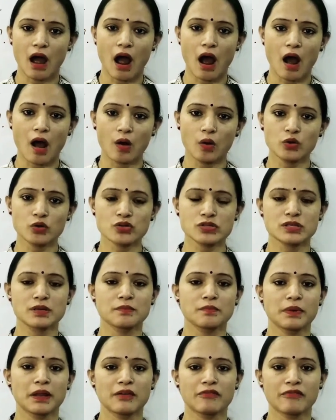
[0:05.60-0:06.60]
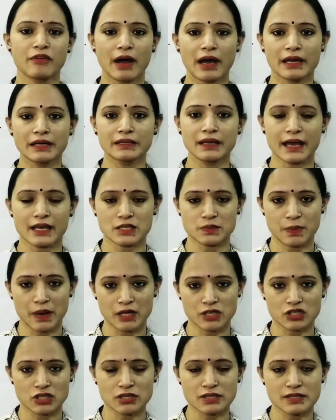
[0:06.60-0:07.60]
how to simplify the
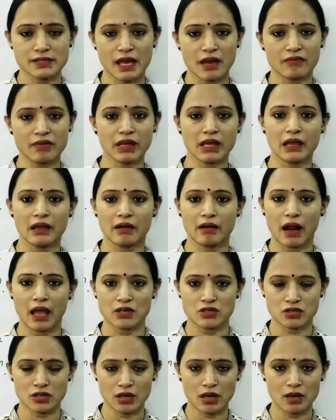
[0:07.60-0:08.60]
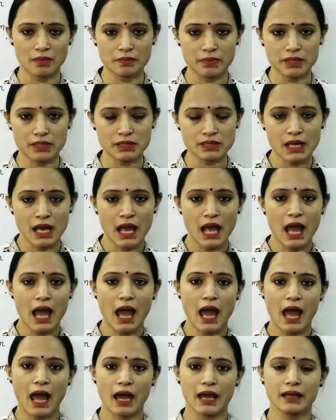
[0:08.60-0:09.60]
expressions having irrational numbers,
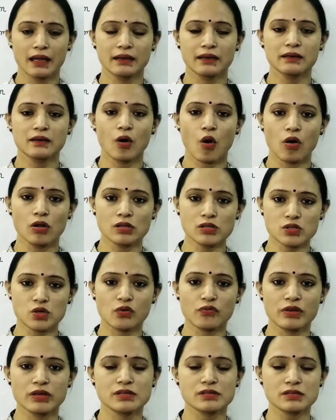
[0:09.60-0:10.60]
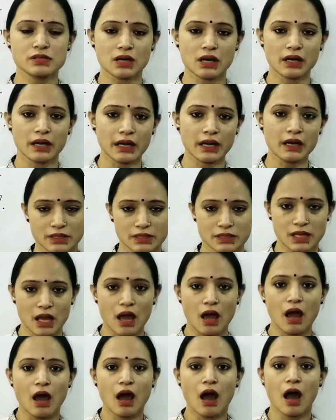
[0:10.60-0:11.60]
and also we studied
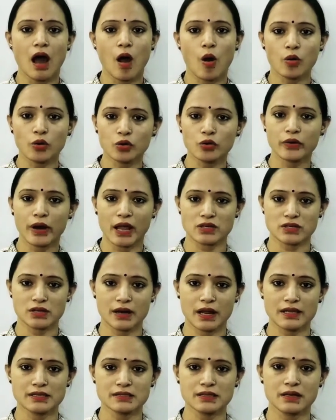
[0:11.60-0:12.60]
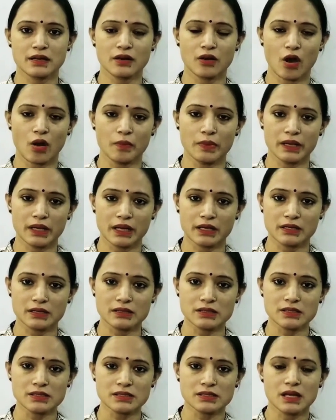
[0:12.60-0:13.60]
how to rationalize the
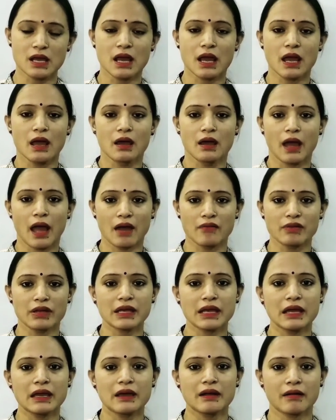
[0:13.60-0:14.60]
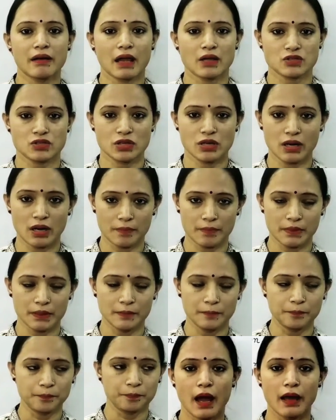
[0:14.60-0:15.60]
denominators having irrational number.
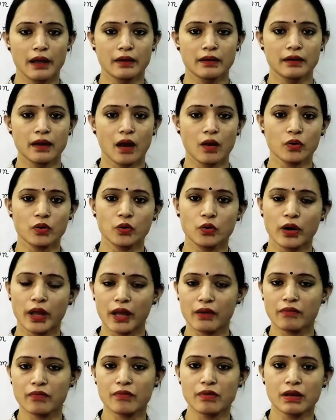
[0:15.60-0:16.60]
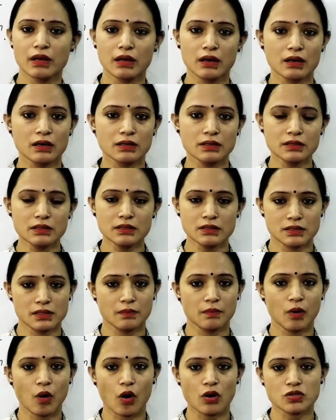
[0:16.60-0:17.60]
And now today we will learn
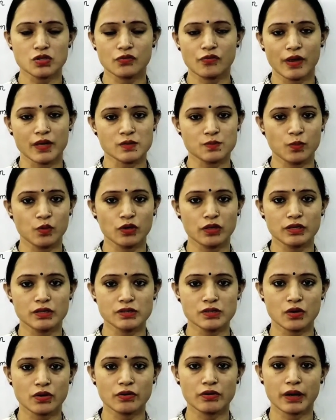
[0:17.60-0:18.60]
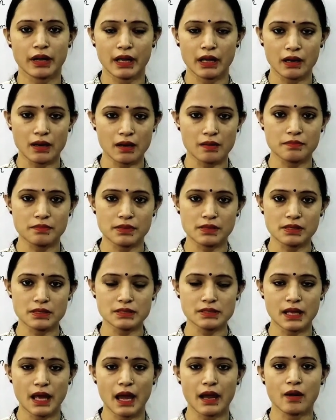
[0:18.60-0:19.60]
some laws of exponents on real
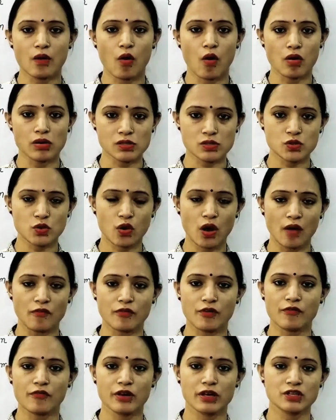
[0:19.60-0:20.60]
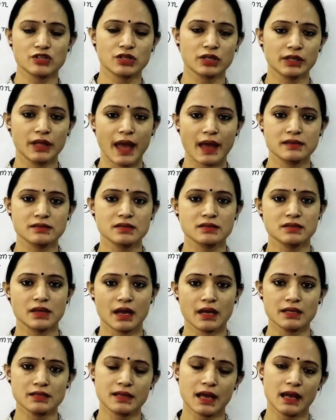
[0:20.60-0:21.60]
numbers, and also after finishing the
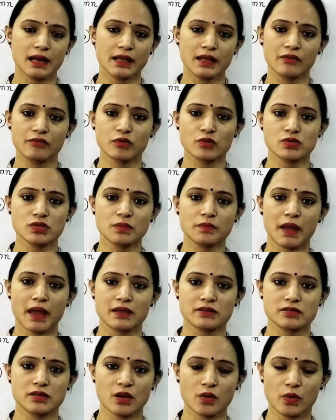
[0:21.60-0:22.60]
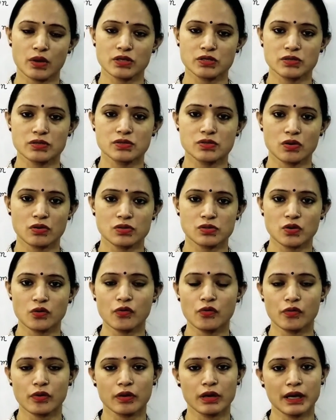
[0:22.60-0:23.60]
exercise I'll give you some extra questions
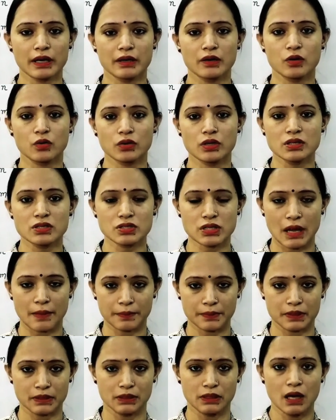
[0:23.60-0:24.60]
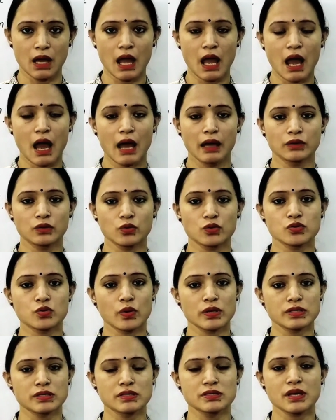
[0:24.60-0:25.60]
also related to the chapter, and those
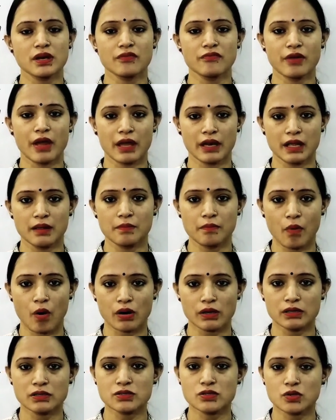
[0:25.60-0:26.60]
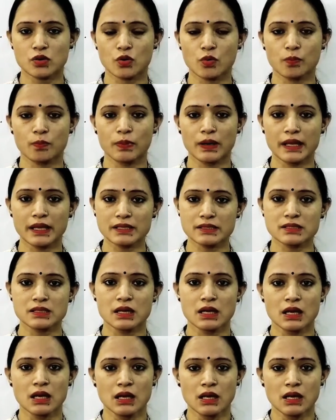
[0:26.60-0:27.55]
questions are very important, so please